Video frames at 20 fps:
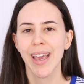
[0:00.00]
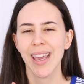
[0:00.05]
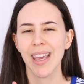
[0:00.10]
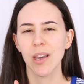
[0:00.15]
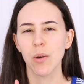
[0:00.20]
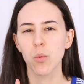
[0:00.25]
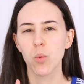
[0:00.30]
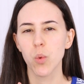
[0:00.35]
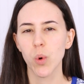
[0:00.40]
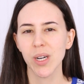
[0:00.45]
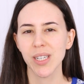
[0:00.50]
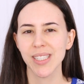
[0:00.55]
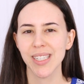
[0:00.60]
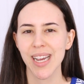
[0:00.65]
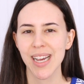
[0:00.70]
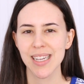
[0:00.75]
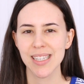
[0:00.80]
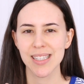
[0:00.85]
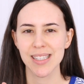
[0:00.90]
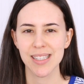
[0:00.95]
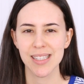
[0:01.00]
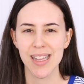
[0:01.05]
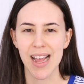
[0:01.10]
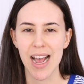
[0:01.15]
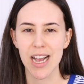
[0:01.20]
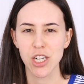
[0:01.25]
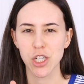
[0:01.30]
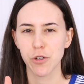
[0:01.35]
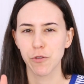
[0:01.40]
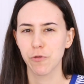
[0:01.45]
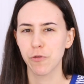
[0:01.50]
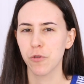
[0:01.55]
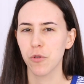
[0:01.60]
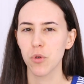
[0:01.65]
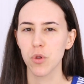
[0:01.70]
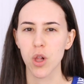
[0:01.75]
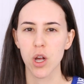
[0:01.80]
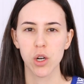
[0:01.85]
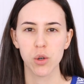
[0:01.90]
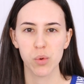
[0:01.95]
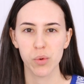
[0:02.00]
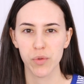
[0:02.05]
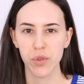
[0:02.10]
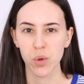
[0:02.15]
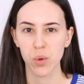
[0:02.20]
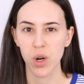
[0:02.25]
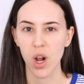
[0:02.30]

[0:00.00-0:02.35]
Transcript: a word test slash full-on review